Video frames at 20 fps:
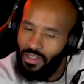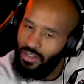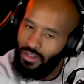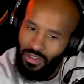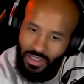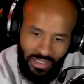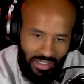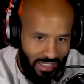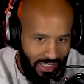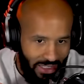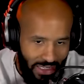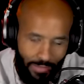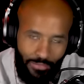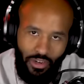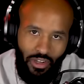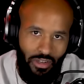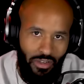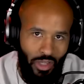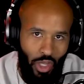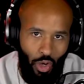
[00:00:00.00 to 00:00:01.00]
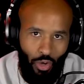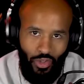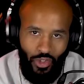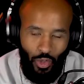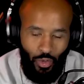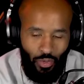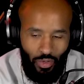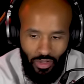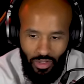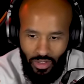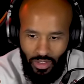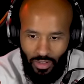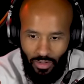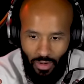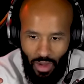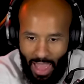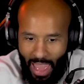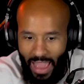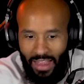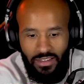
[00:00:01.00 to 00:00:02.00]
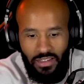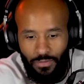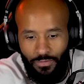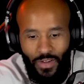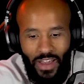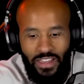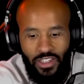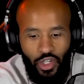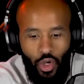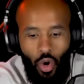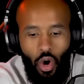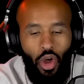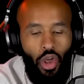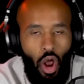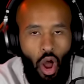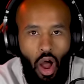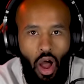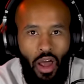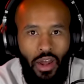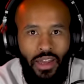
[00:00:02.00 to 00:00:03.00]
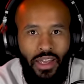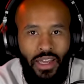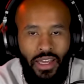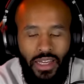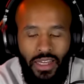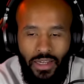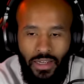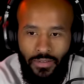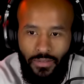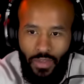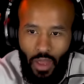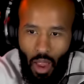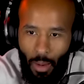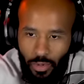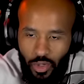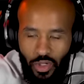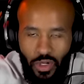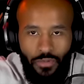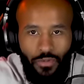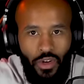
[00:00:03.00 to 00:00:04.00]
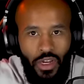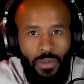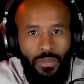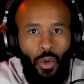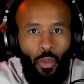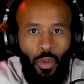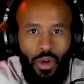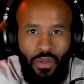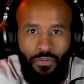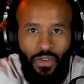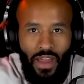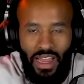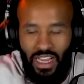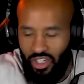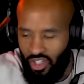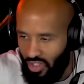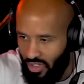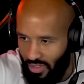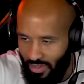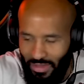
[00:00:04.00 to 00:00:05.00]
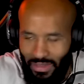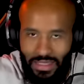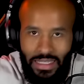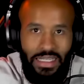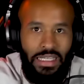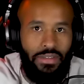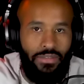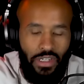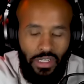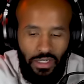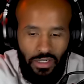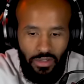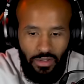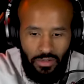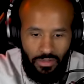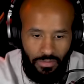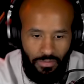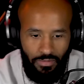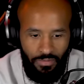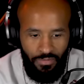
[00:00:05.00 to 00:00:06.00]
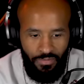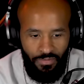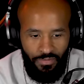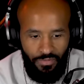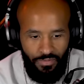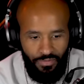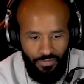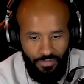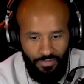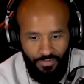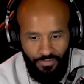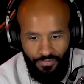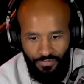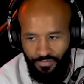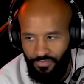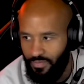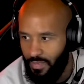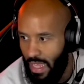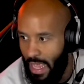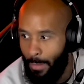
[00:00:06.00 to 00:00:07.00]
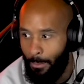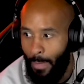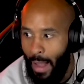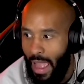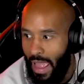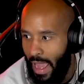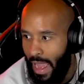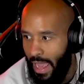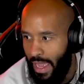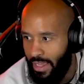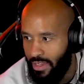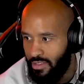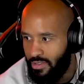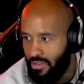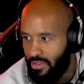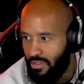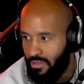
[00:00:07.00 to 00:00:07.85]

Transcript: is significantly low. So as the fight's going on, the opportunity for him to win the fight is just leaving in my eyes.